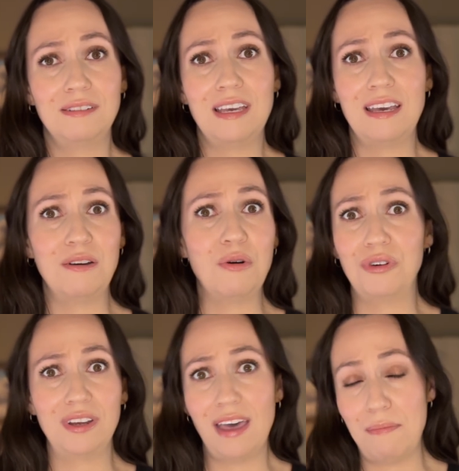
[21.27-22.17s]
at
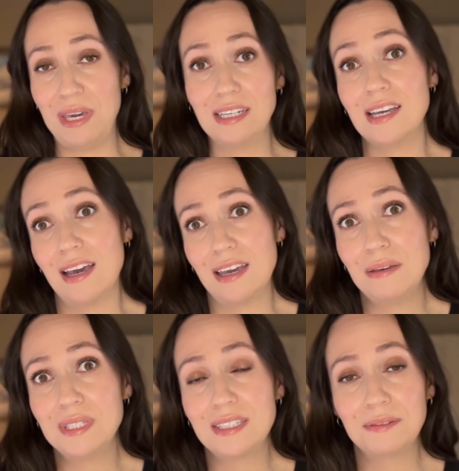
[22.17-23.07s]
overlapping
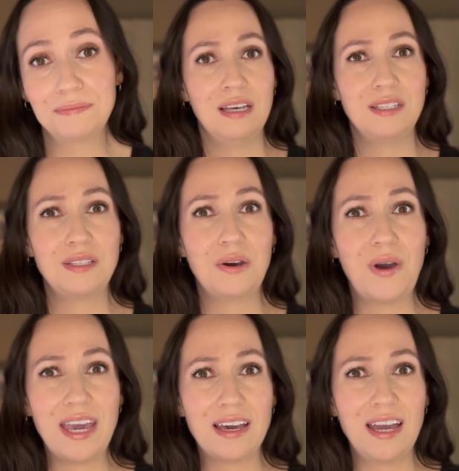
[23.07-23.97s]
times. So
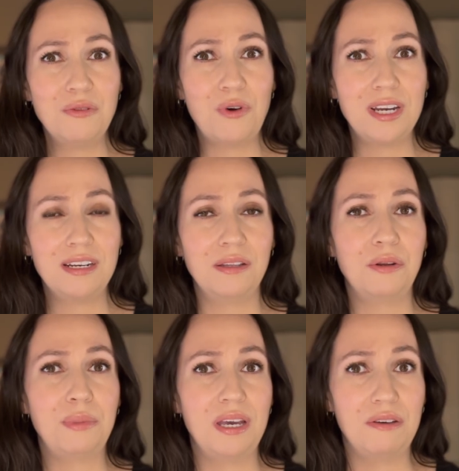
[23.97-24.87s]
I kind of wanted a little
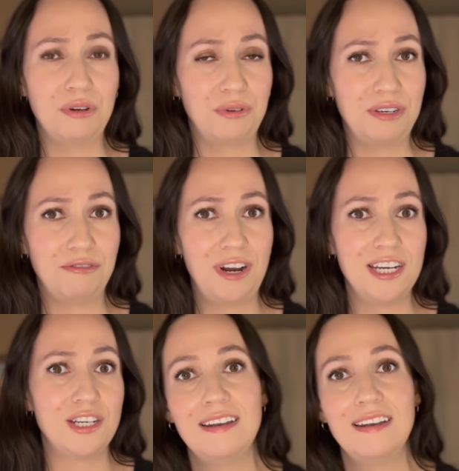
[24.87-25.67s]
bit of a refresh.